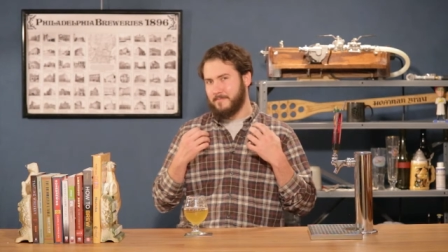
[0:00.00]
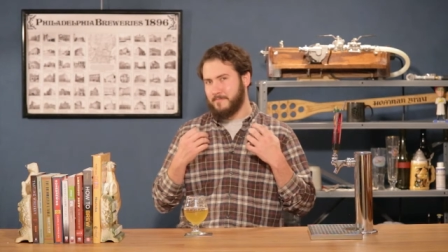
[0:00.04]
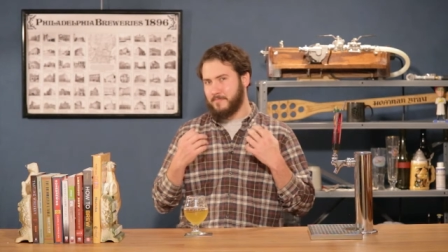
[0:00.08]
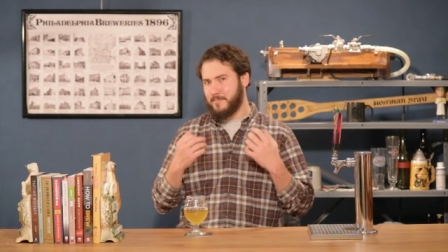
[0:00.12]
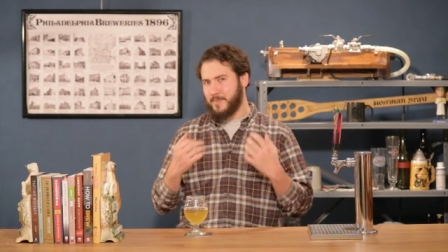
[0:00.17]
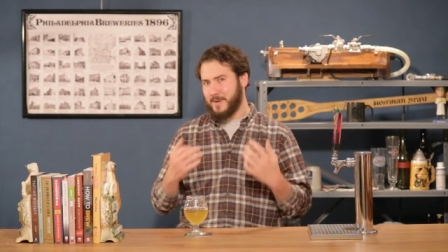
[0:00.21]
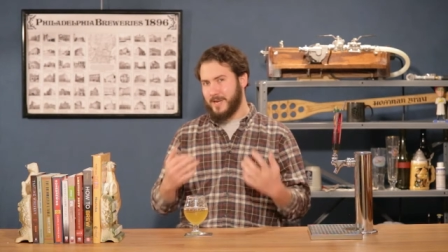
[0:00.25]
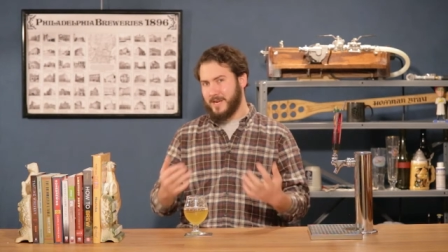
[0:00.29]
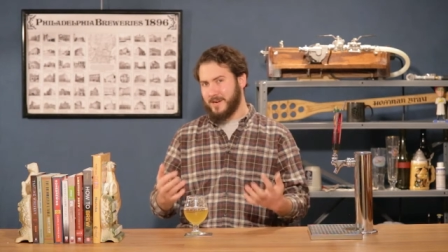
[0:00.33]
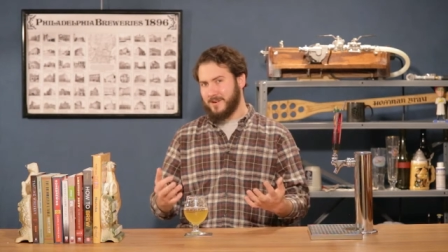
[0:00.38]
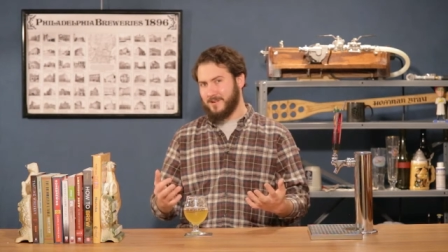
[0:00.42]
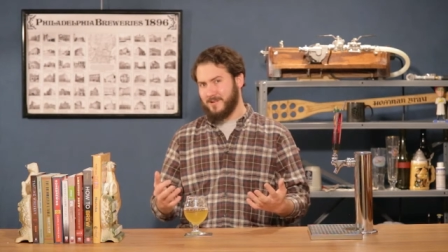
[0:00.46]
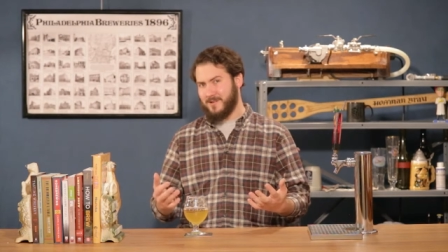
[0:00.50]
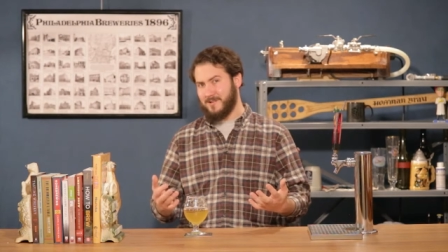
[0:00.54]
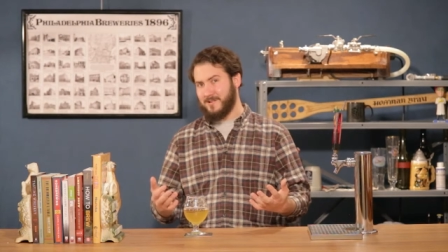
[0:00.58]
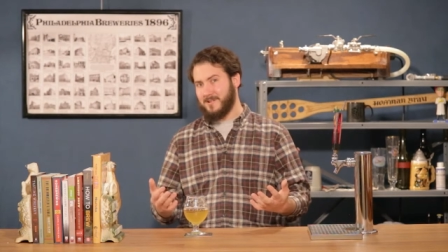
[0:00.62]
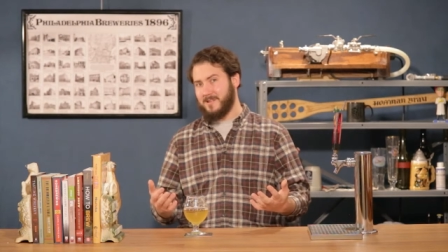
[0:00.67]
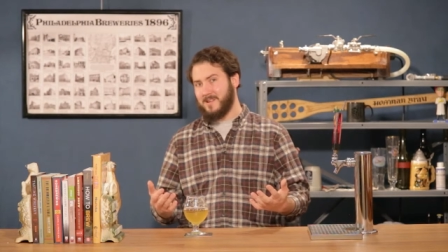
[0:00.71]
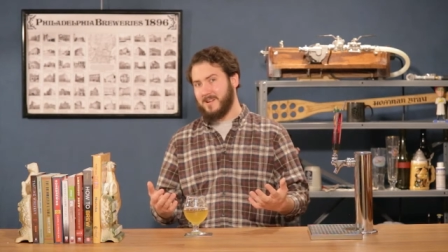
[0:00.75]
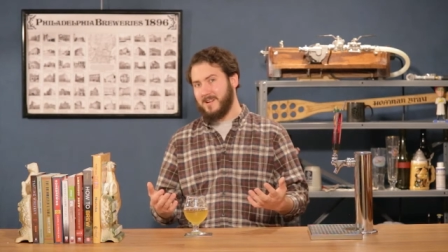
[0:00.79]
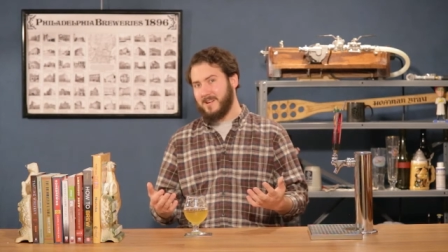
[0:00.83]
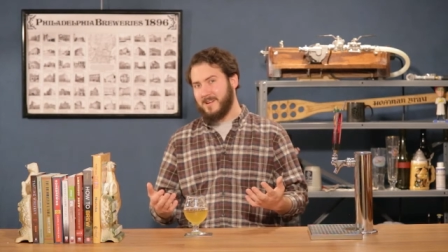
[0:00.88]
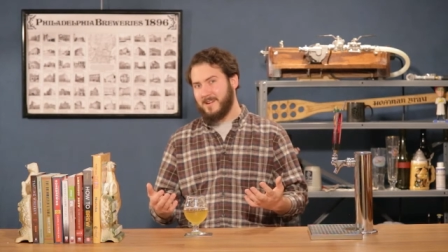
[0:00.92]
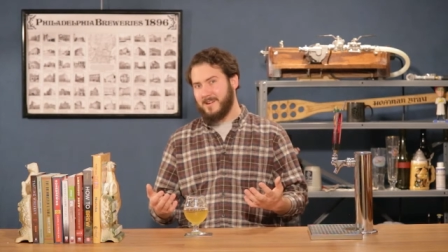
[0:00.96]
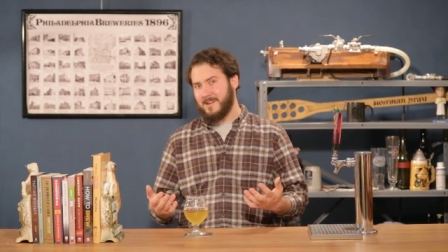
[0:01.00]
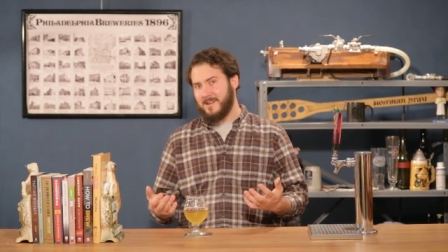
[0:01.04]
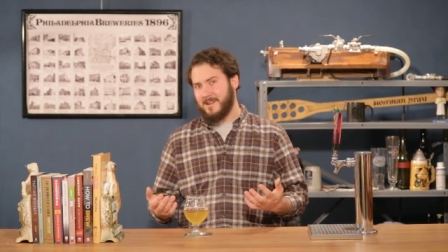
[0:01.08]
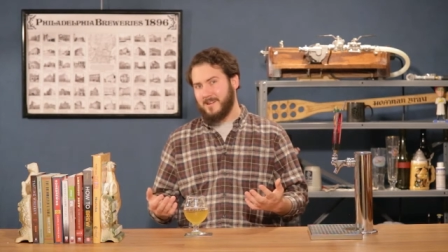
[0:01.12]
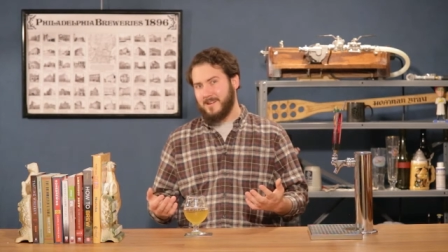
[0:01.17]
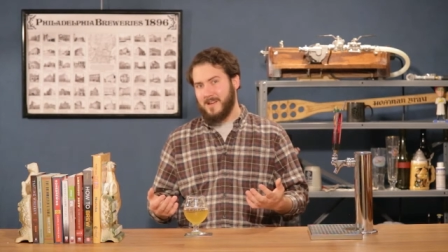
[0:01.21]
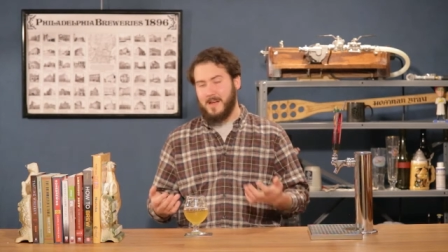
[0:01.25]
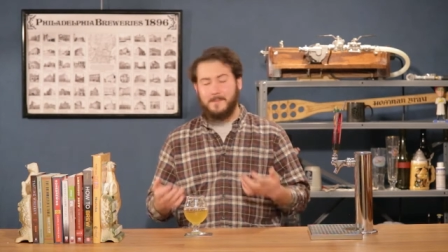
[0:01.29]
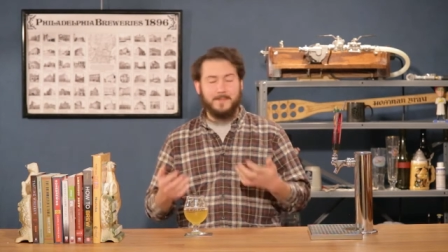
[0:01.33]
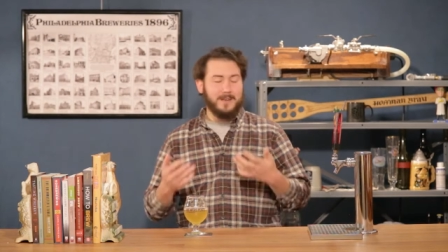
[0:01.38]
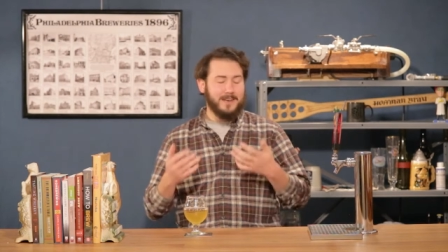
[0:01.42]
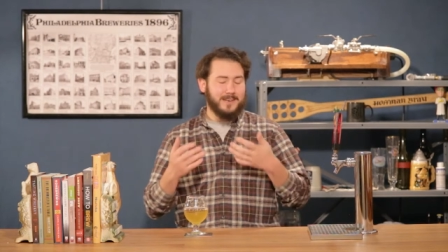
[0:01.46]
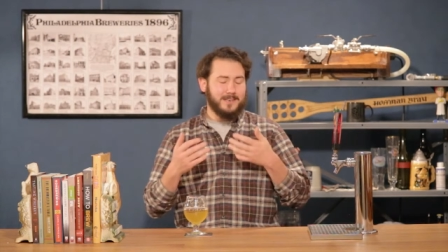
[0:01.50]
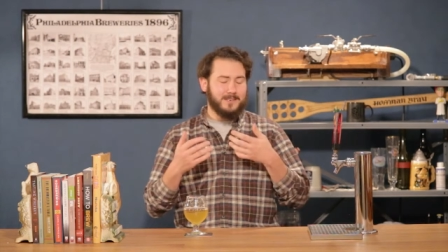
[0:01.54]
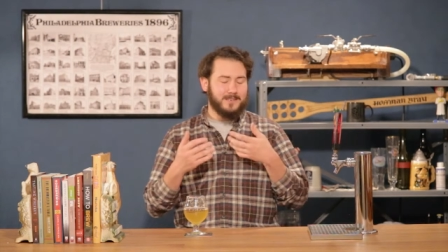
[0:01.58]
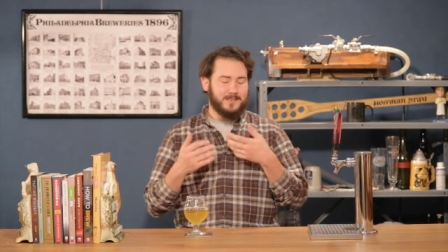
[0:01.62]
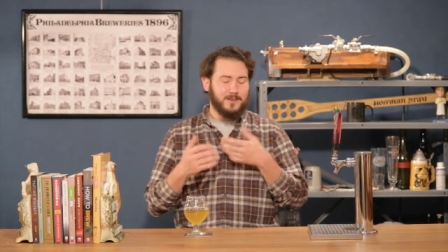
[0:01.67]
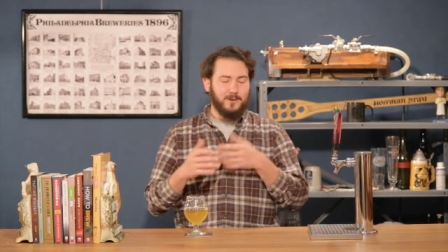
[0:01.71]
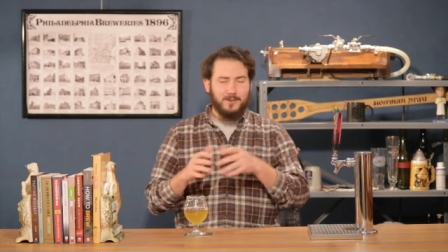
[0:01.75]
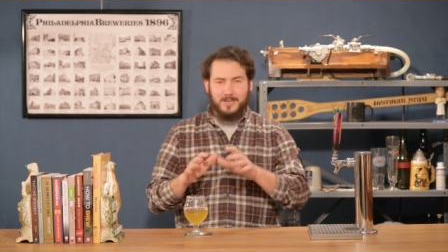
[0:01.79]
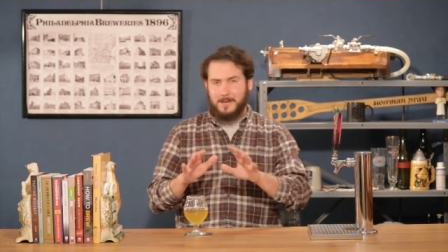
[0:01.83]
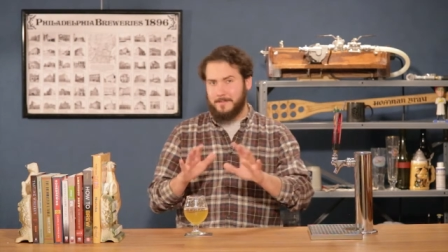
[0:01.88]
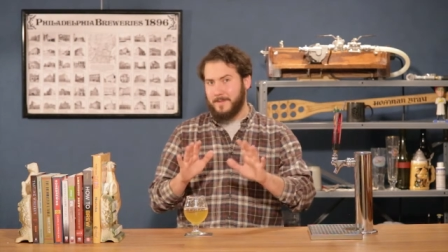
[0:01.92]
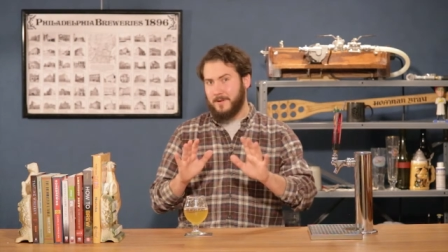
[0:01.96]
beer. I mean,
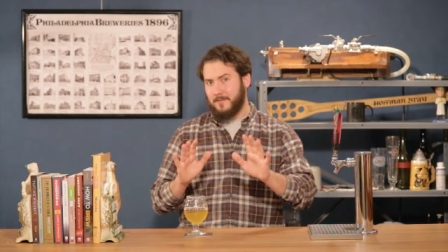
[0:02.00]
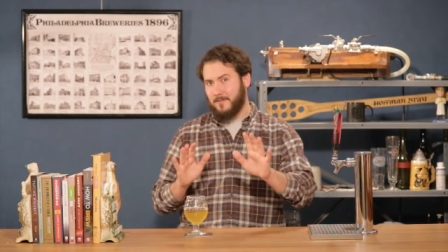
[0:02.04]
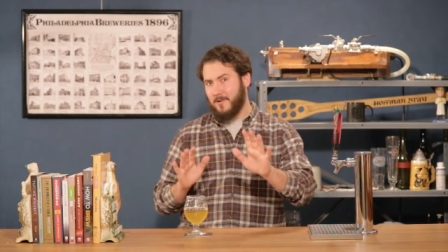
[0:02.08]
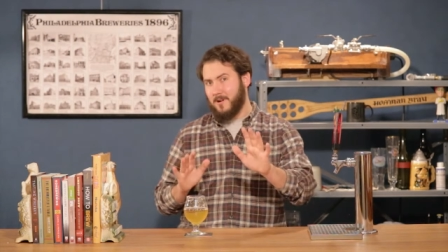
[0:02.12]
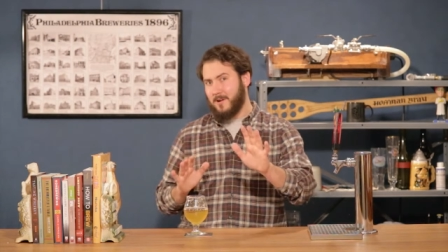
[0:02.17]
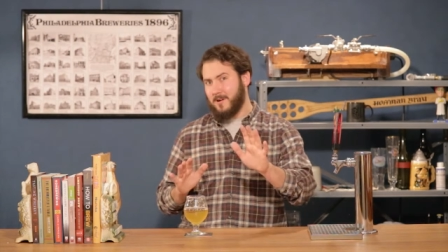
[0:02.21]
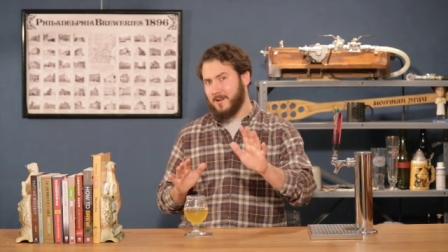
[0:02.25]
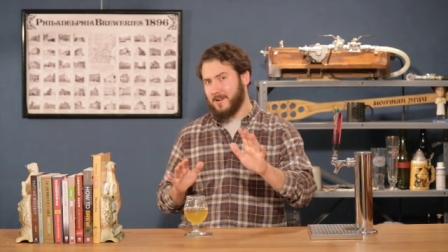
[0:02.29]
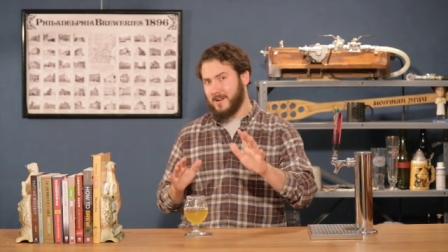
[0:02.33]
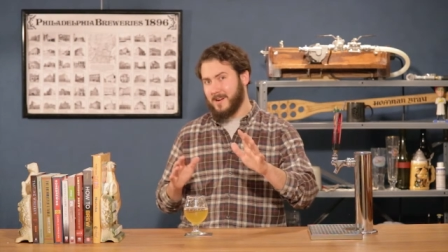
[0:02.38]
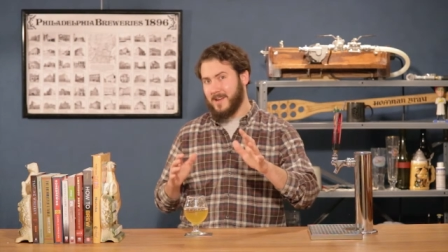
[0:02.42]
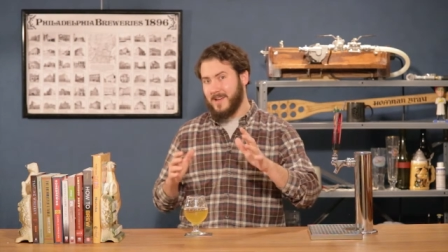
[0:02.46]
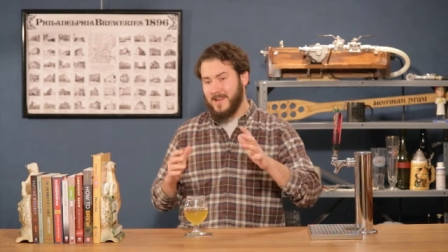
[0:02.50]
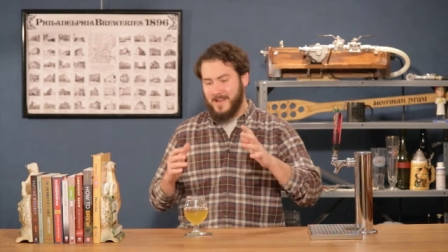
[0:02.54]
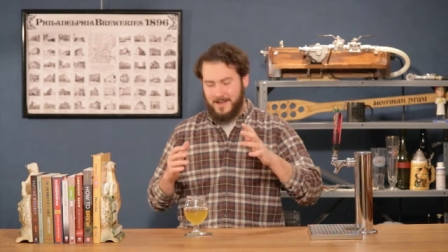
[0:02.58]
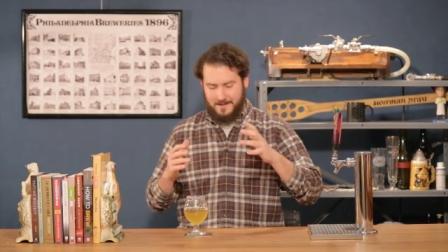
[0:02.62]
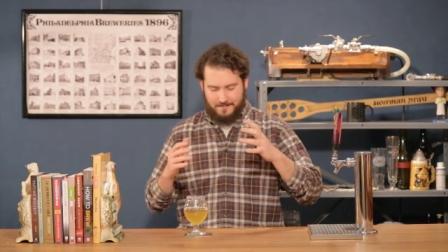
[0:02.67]
don't get me wrong,